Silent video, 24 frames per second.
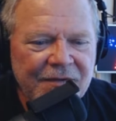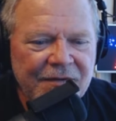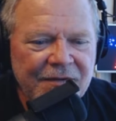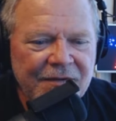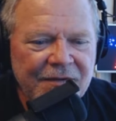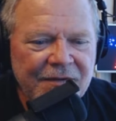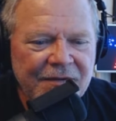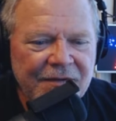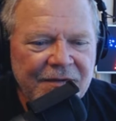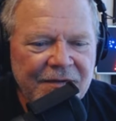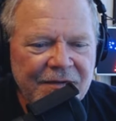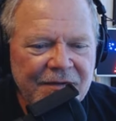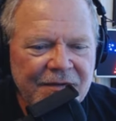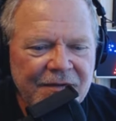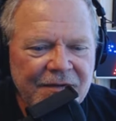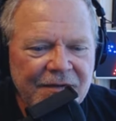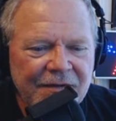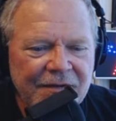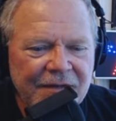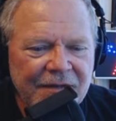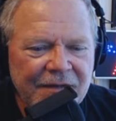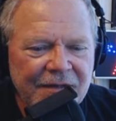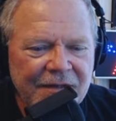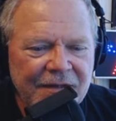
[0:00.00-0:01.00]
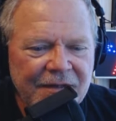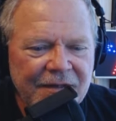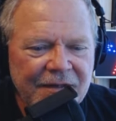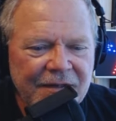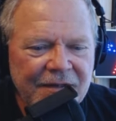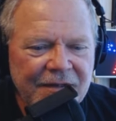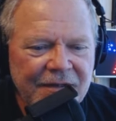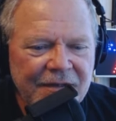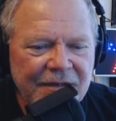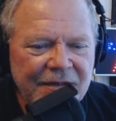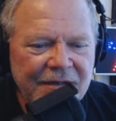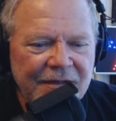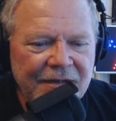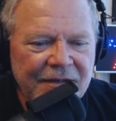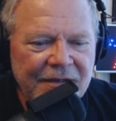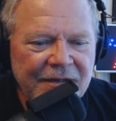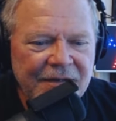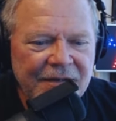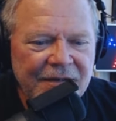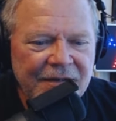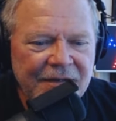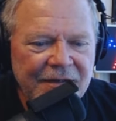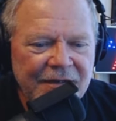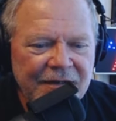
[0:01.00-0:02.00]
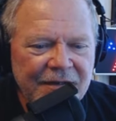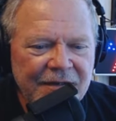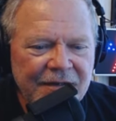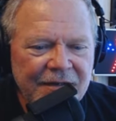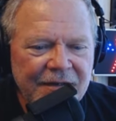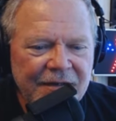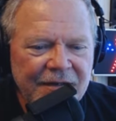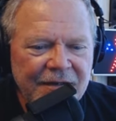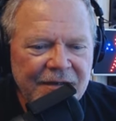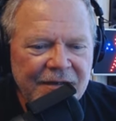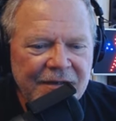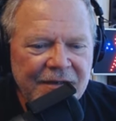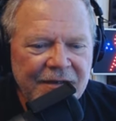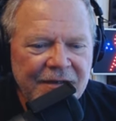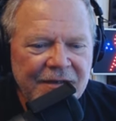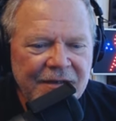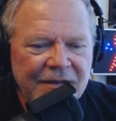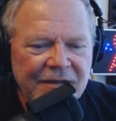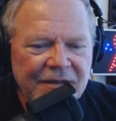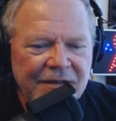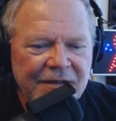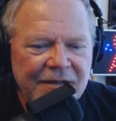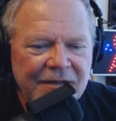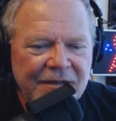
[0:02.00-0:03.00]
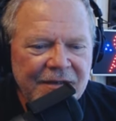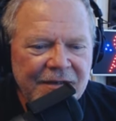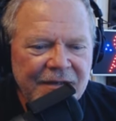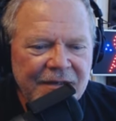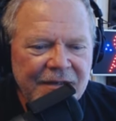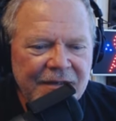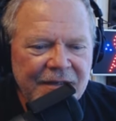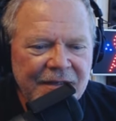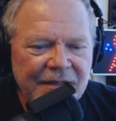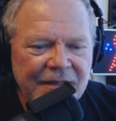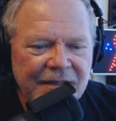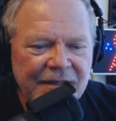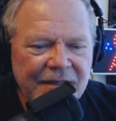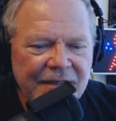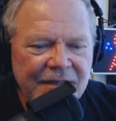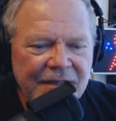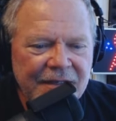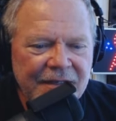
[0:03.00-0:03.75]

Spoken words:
(not speaking)